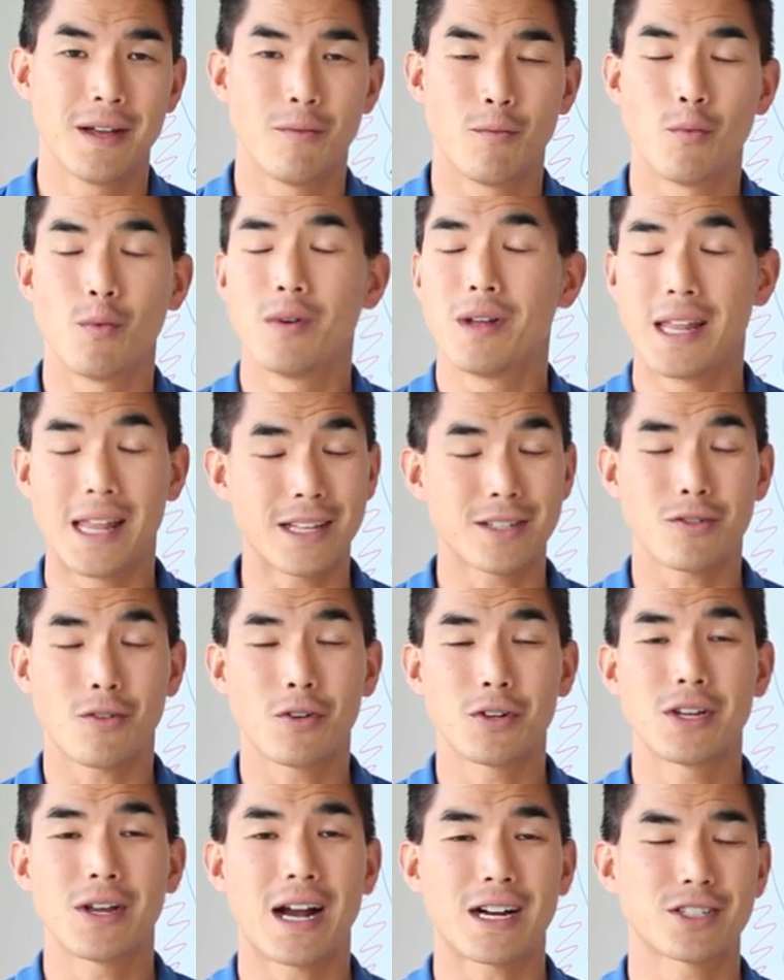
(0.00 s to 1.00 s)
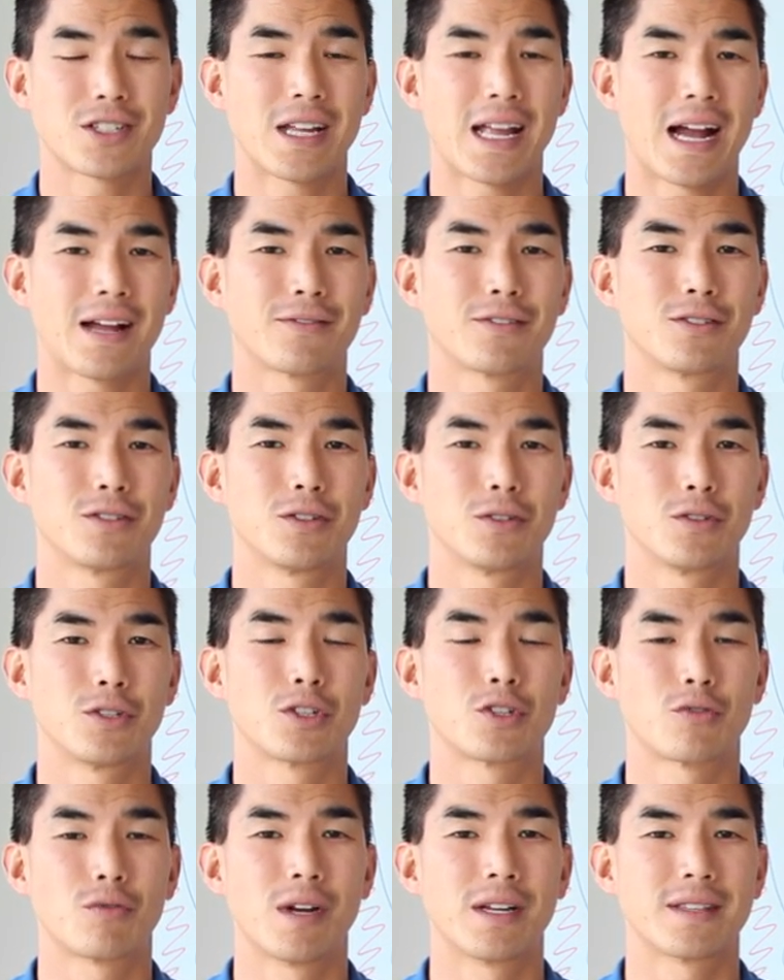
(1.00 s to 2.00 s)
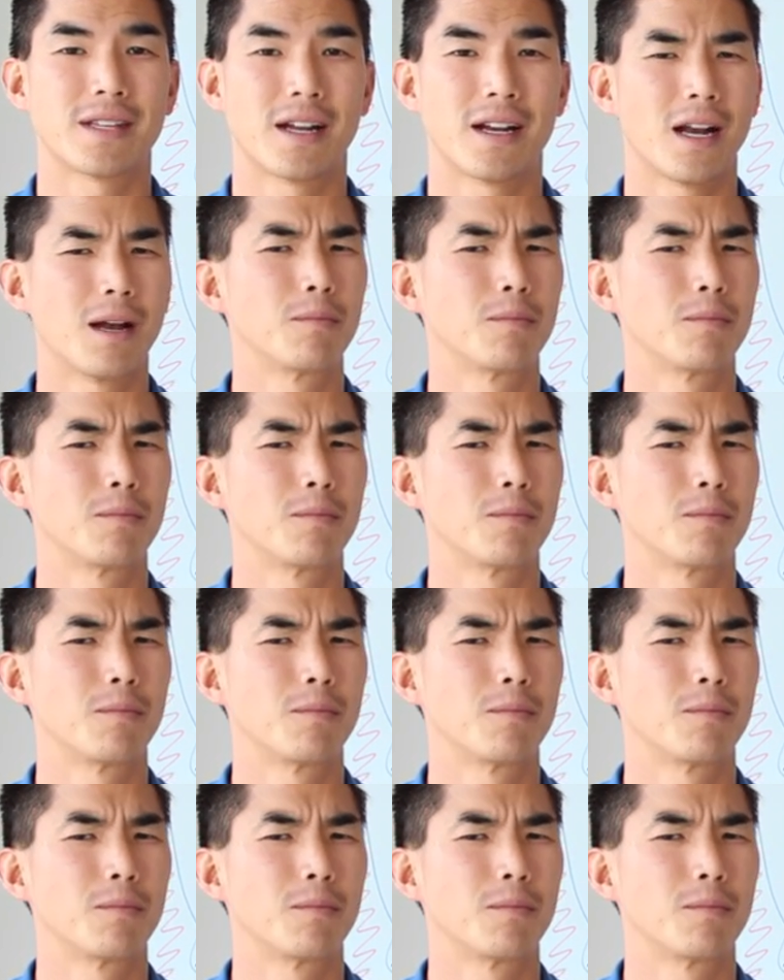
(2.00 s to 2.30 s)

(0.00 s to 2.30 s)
That's all you actually have to do to create that.